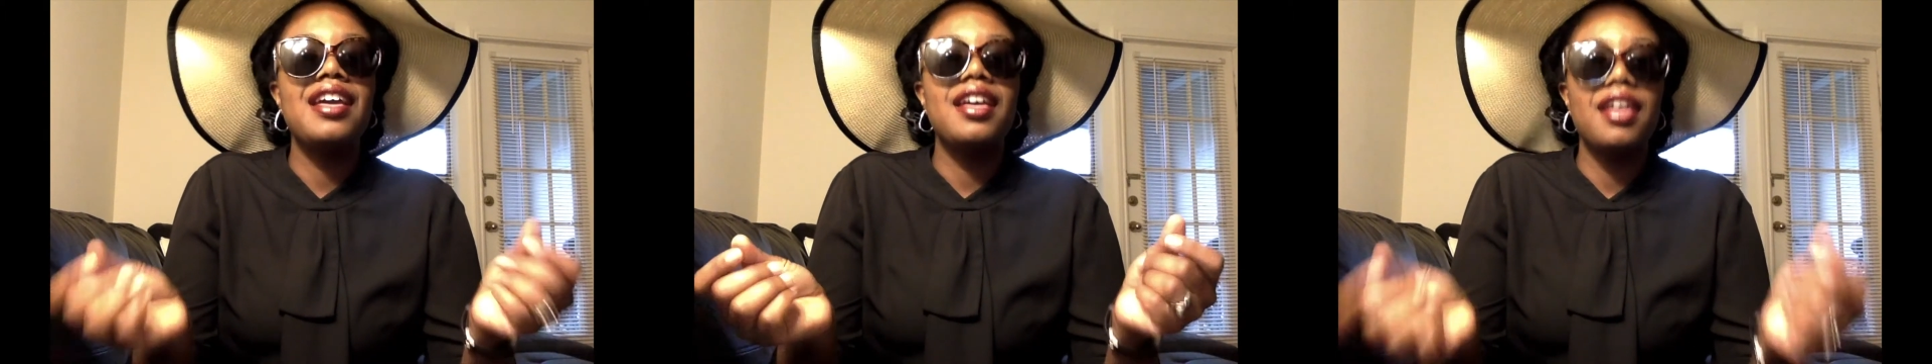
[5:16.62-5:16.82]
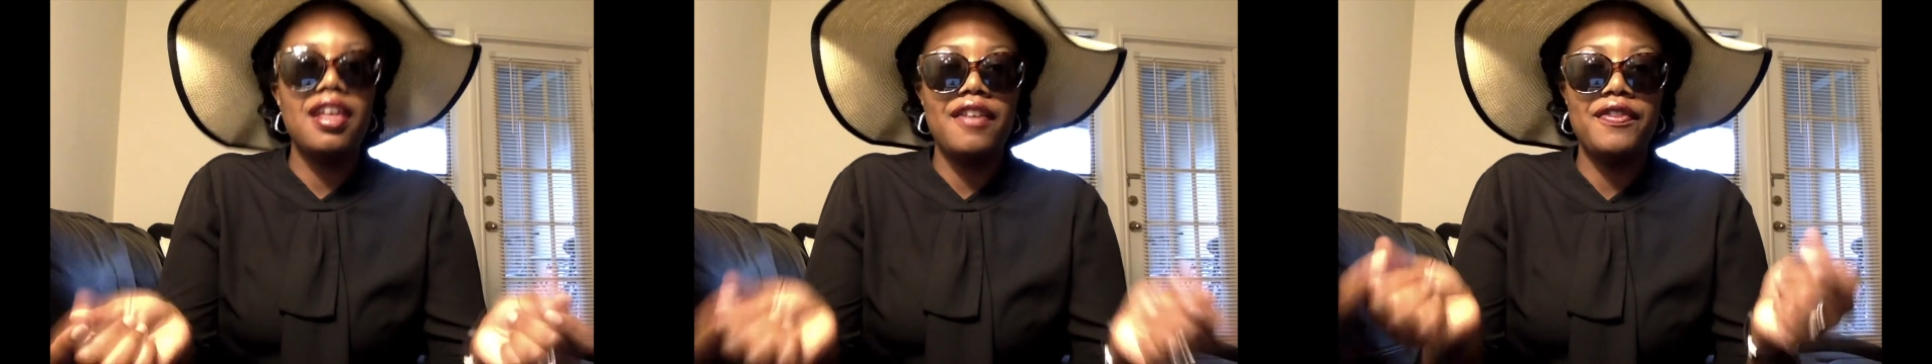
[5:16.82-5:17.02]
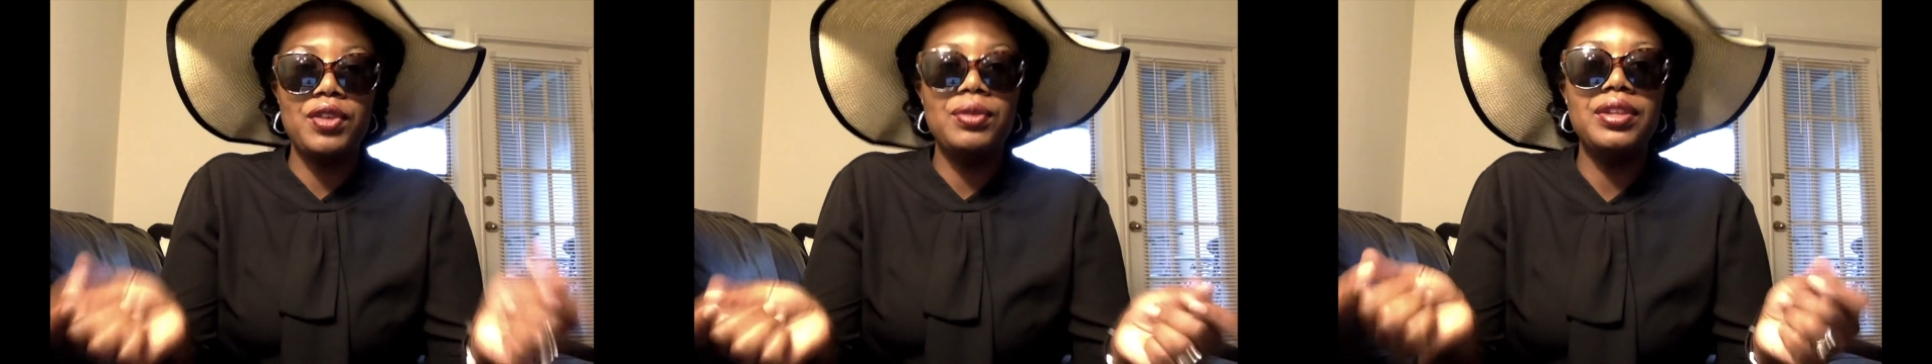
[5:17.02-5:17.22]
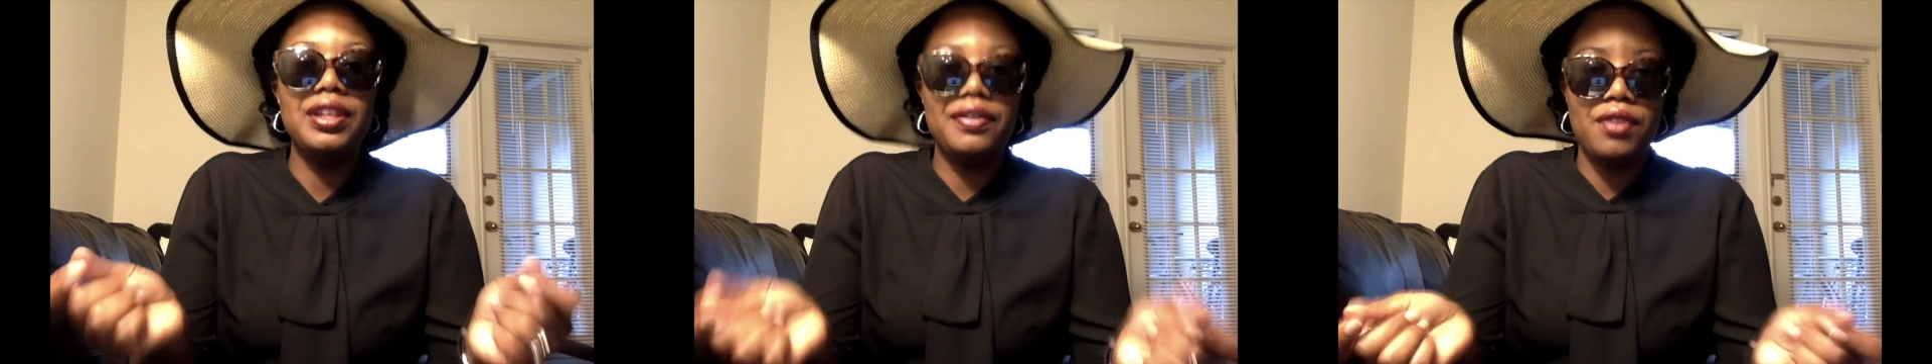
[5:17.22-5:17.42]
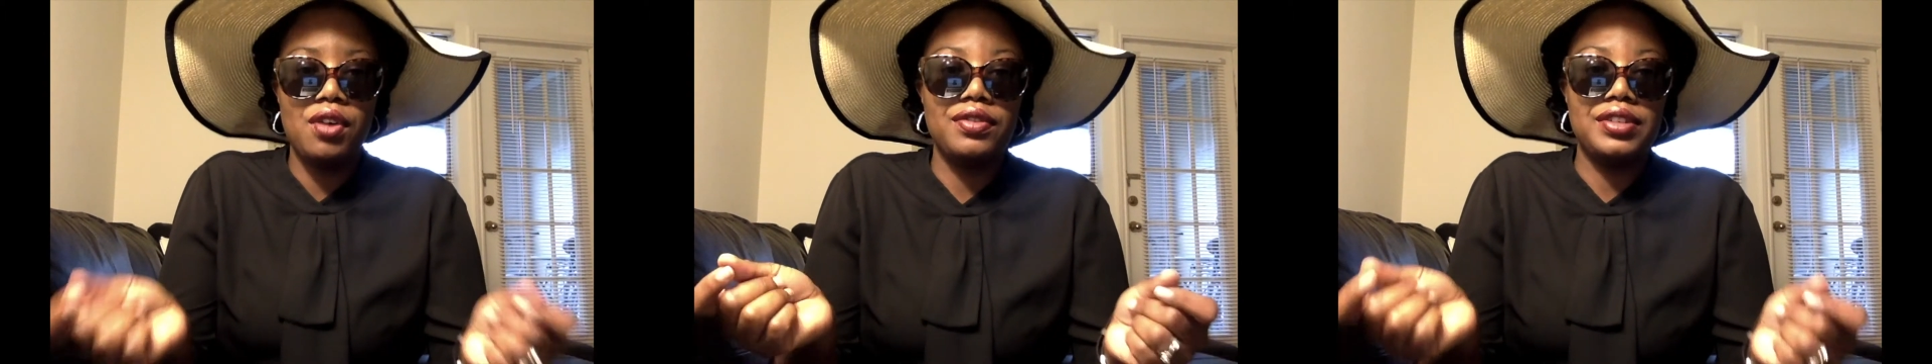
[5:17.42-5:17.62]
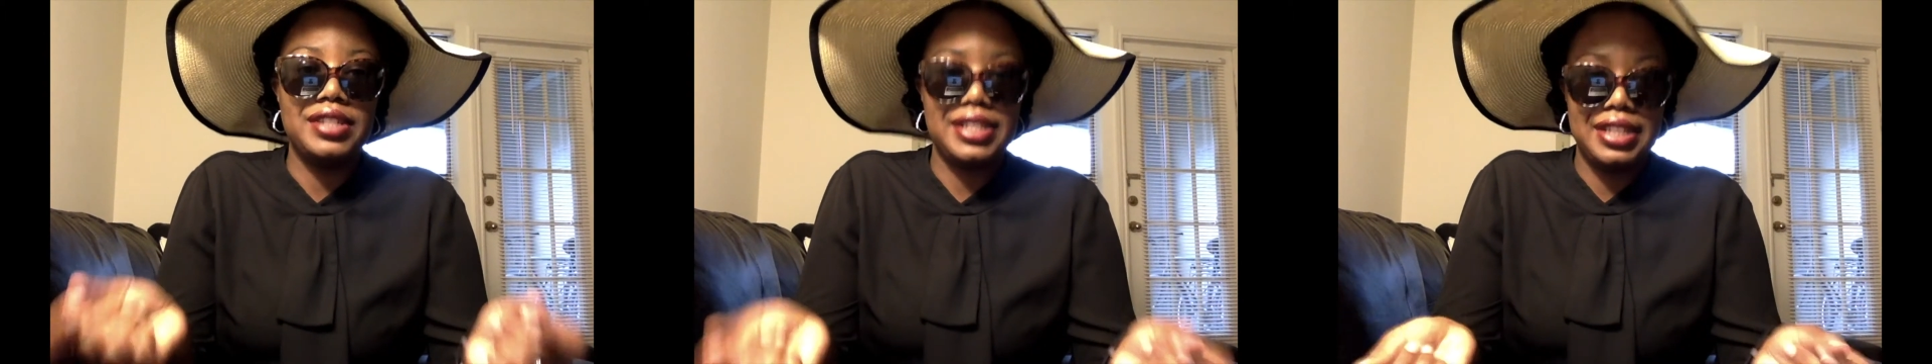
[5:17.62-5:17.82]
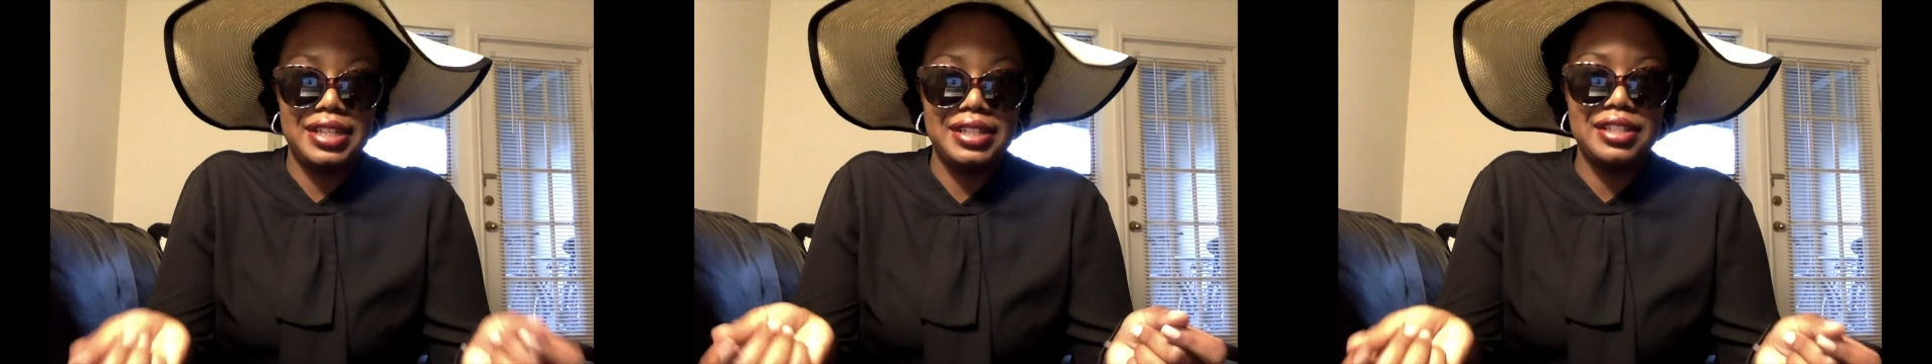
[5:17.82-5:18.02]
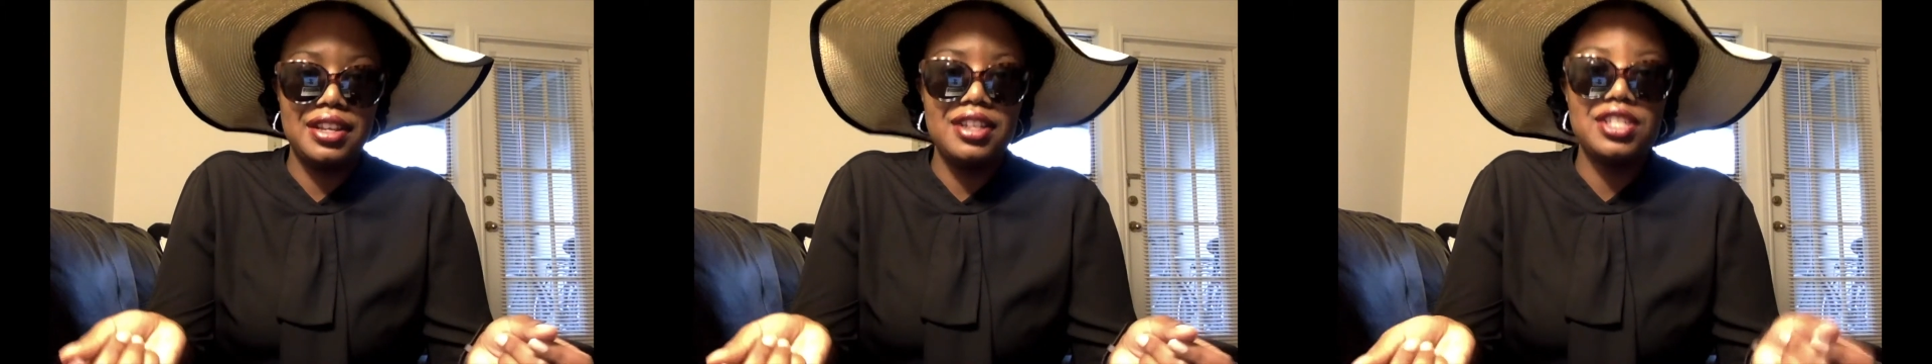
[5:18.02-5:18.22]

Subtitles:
if you live overseas.